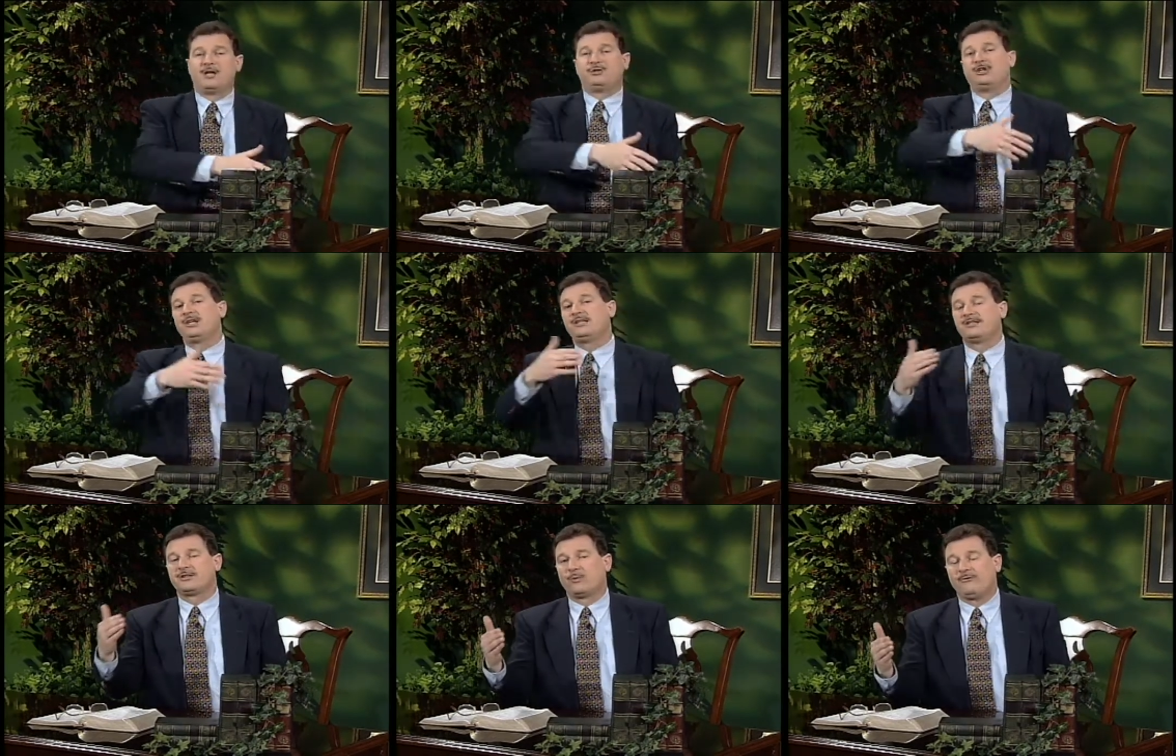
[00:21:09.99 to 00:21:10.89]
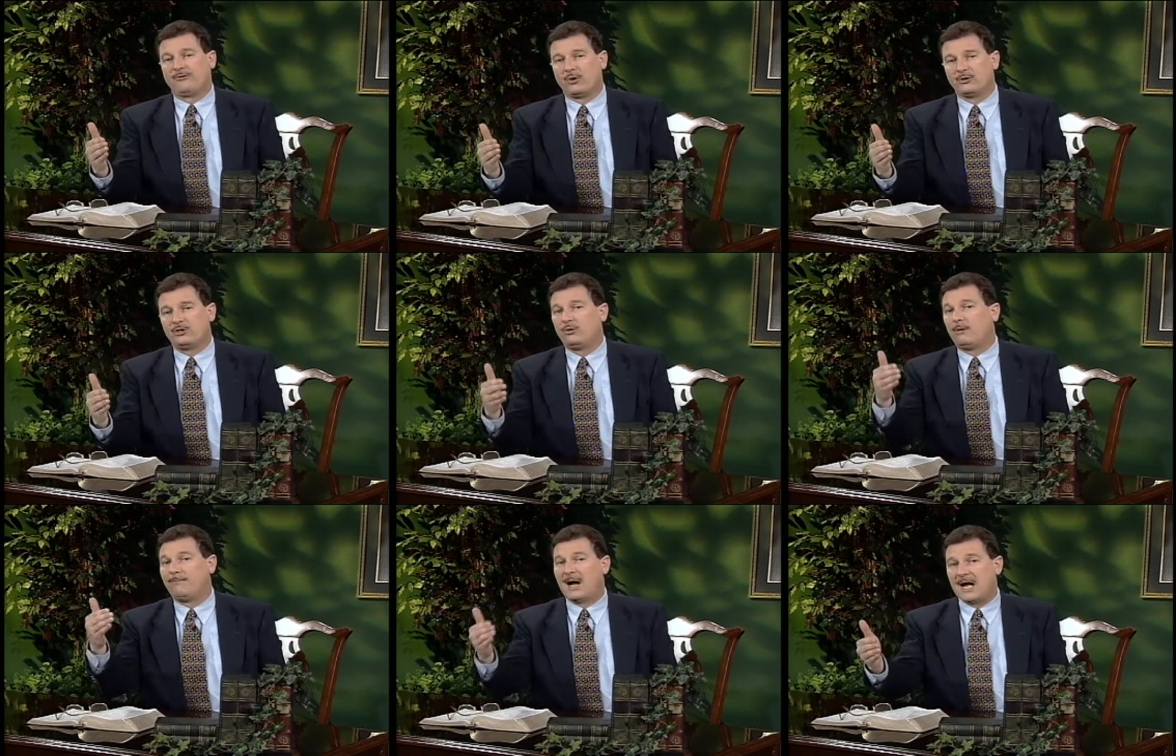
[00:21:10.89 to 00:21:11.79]
Jesus refers to
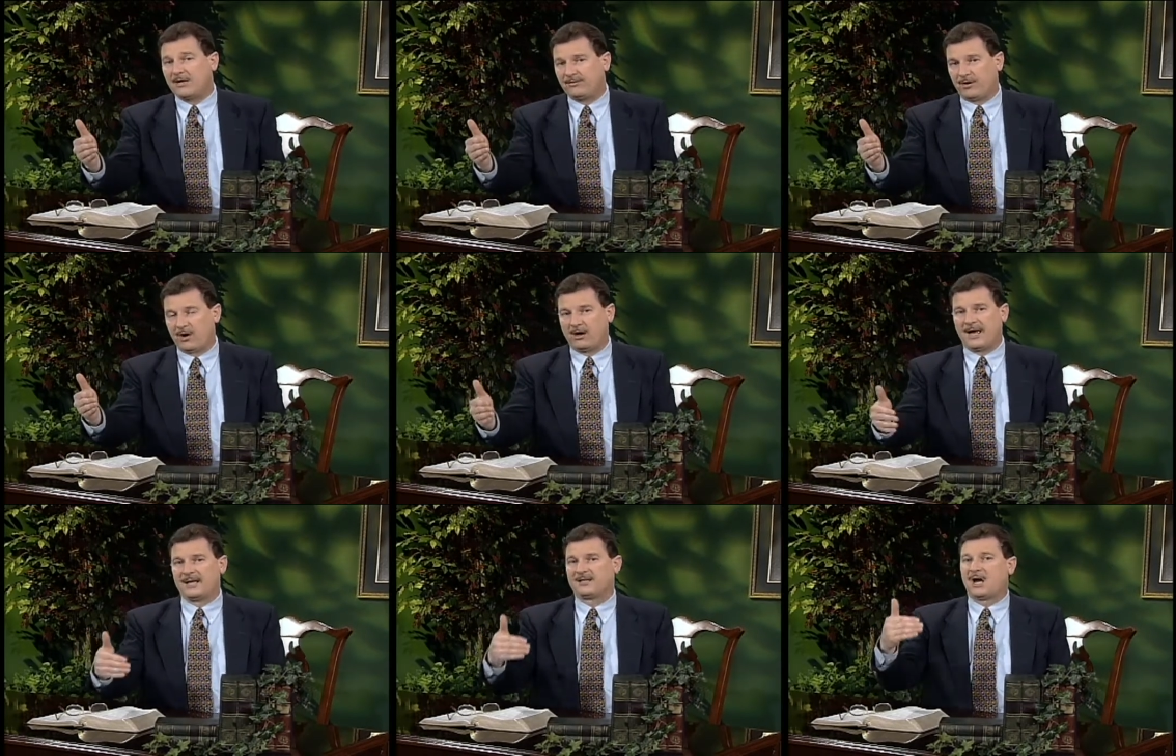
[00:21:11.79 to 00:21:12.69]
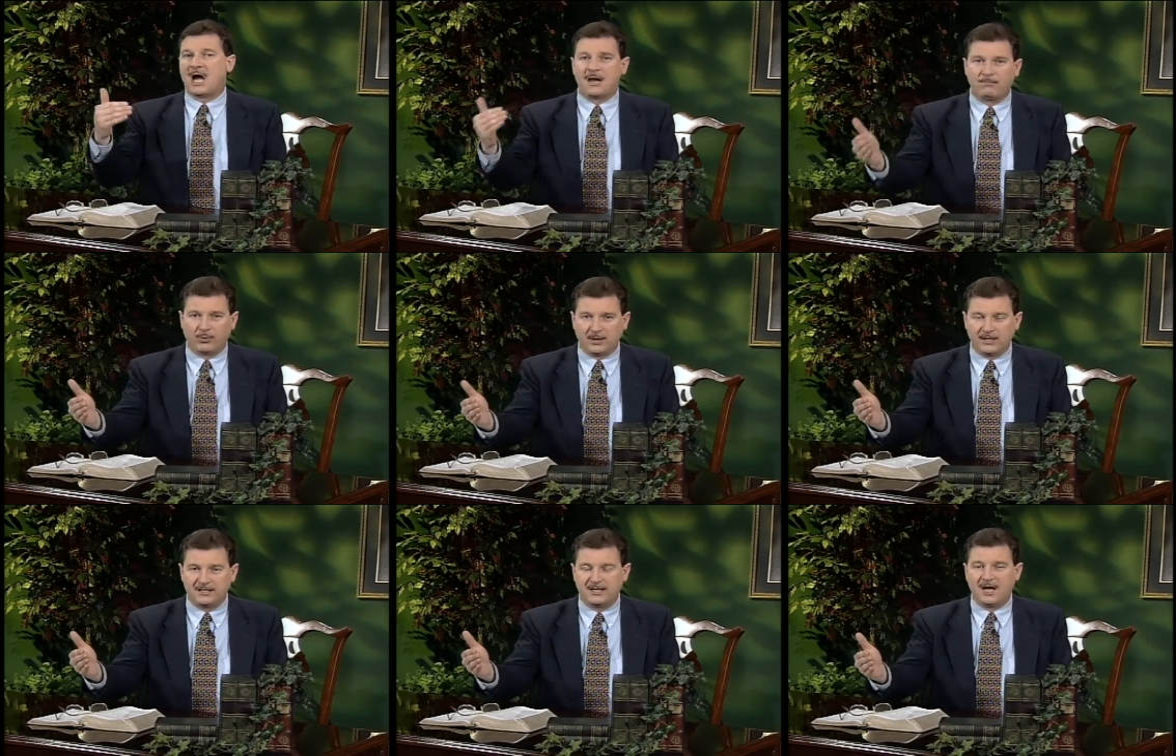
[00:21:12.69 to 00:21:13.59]
Abiathar as high
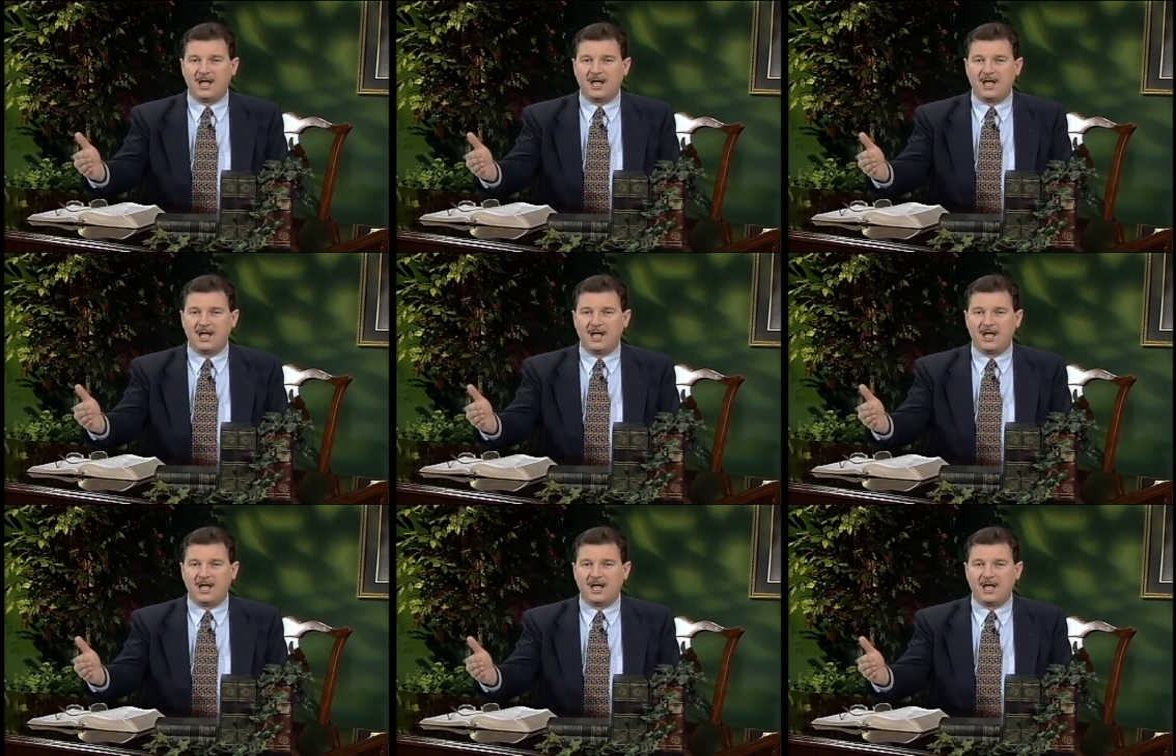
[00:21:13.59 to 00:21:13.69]
priest,